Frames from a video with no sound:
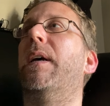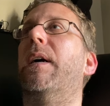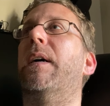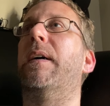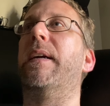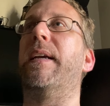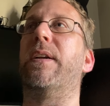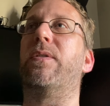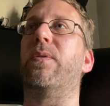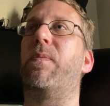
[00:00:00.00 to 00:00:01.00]

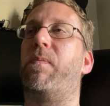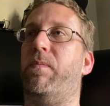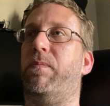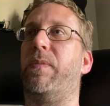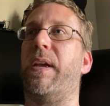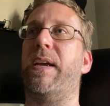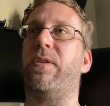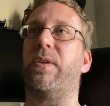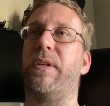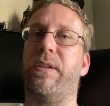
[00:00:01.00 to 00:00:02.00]
And the
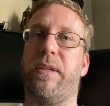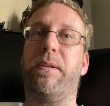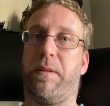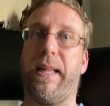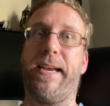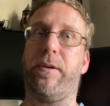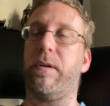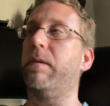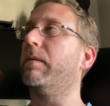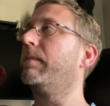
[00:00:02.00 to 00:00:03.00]
answer is easy: later,